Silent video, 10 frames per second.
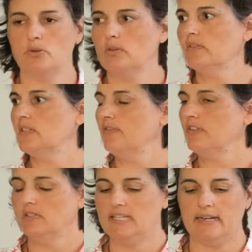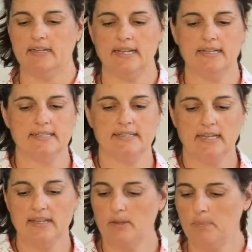the different techniques.
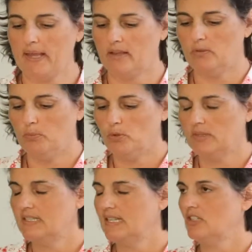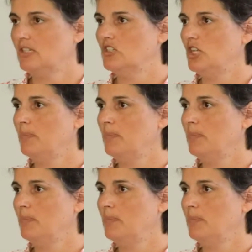In the back of the book, there's actually a